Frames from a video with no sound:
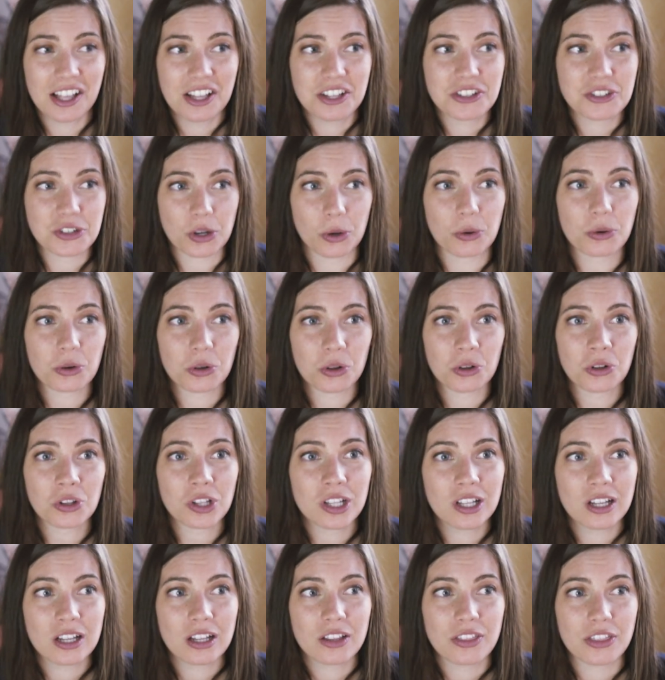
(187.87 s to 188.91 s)
Total,
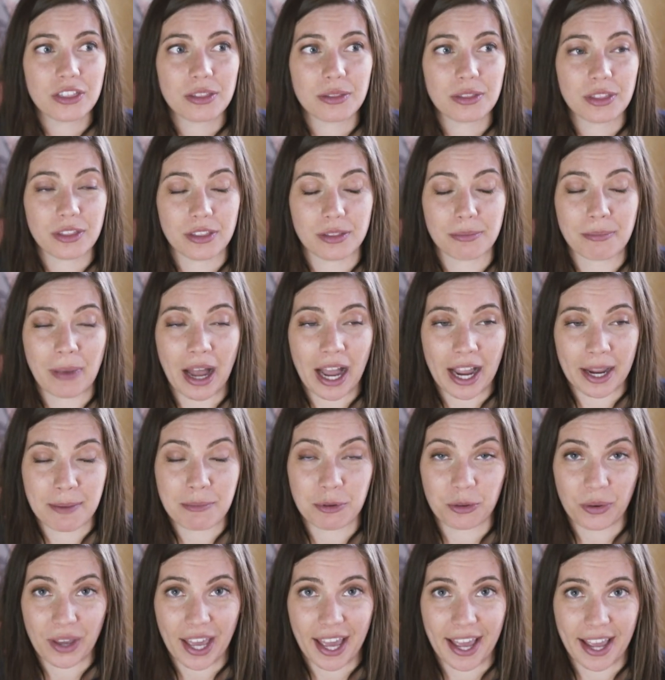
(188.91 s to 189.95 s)
my
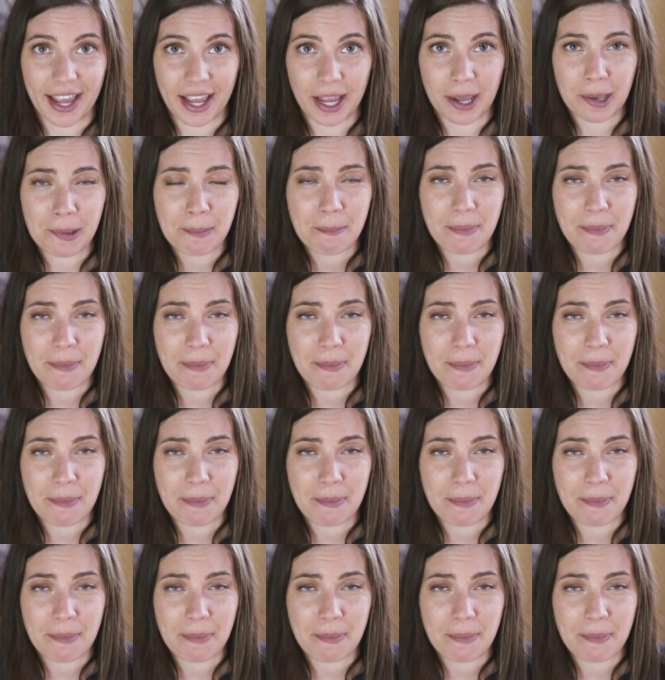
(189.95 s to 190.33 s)
bouquet,